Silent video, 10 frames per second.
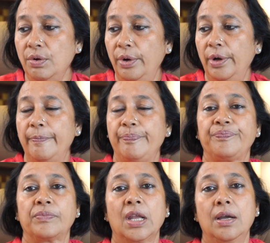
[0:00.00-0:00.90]
So
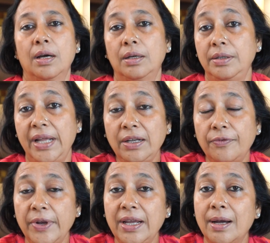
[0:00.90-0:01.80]

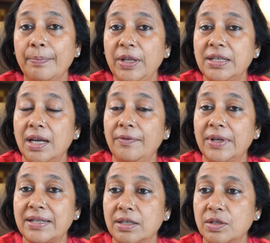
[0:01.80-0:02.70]
debt-free companies I
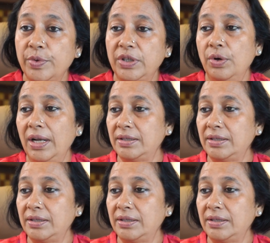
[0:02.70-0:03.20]
have discussed with you.